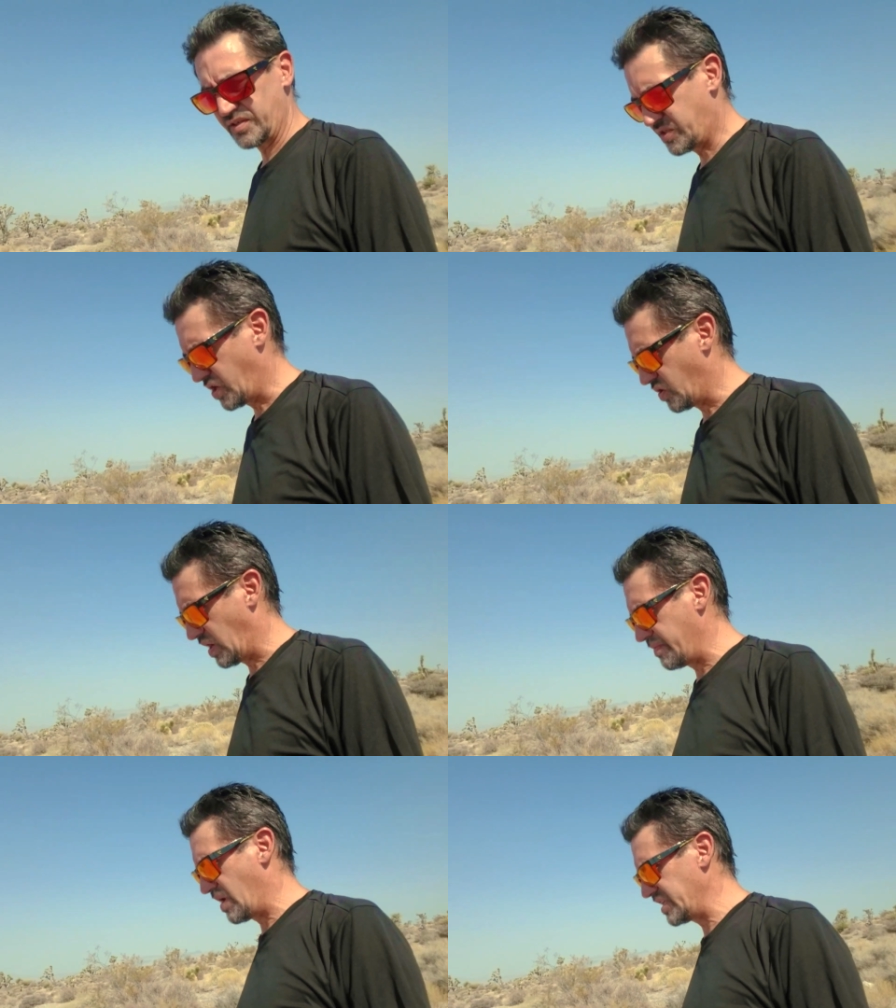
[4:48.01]
So
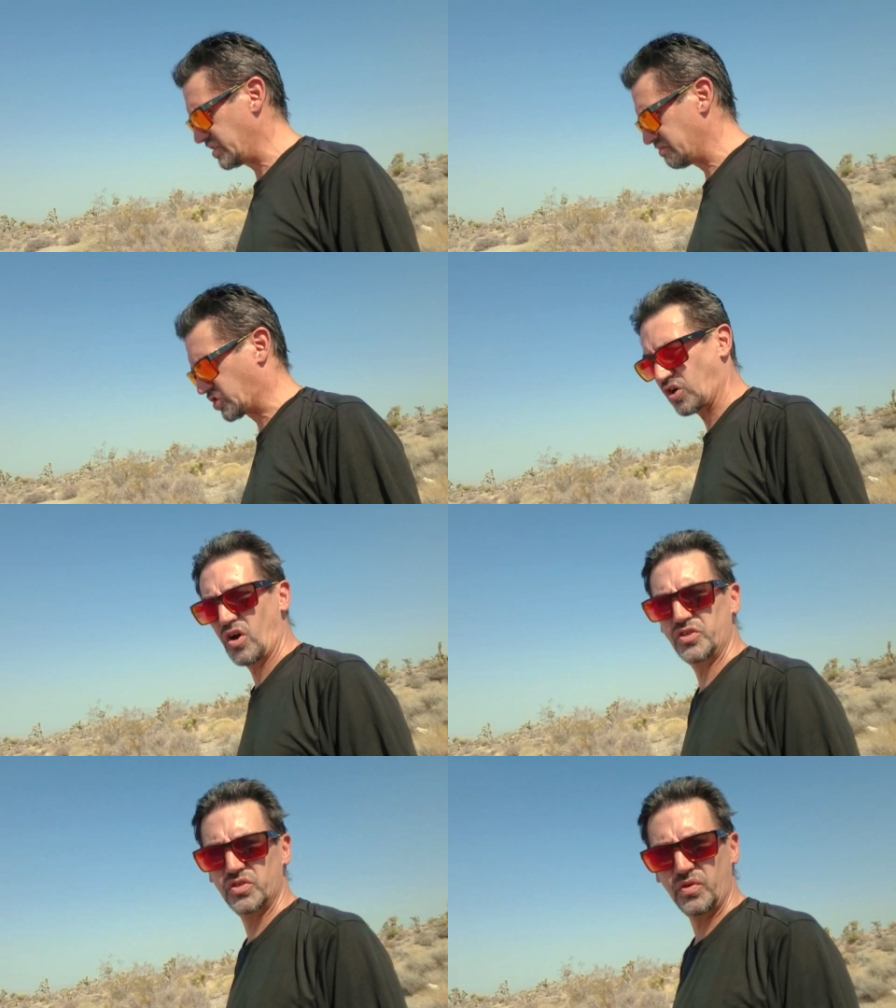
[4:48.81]
I might
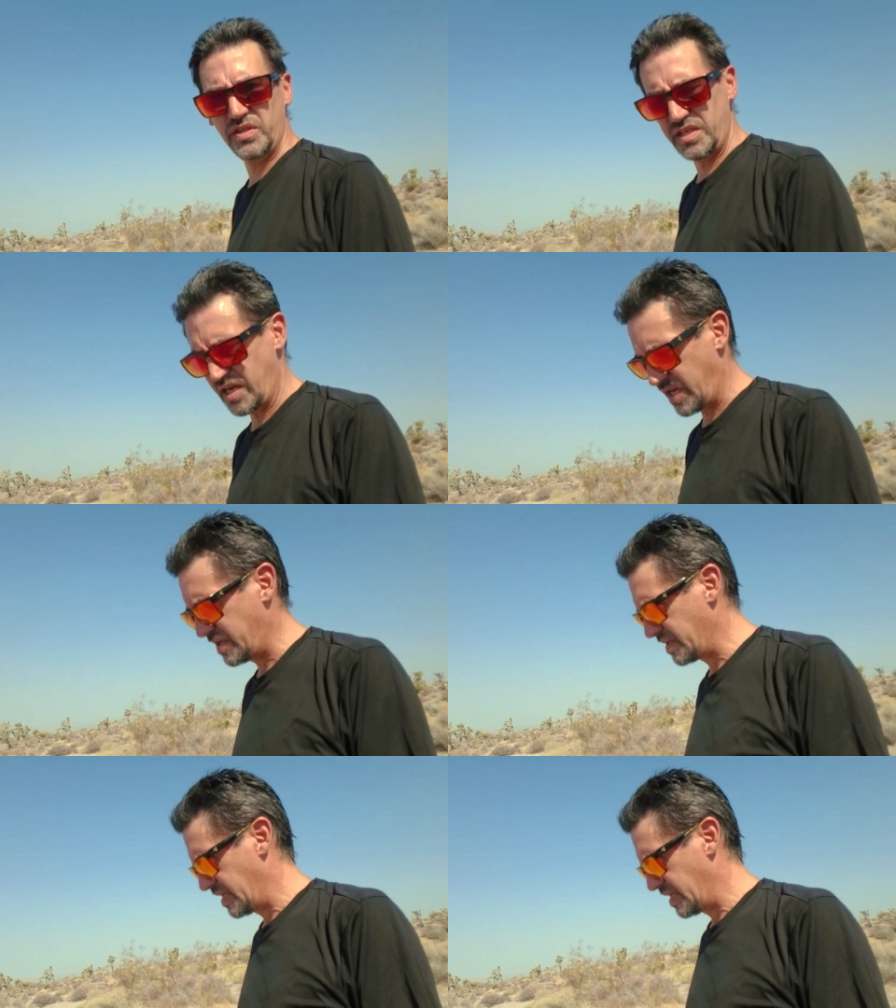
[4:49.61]
charge during the day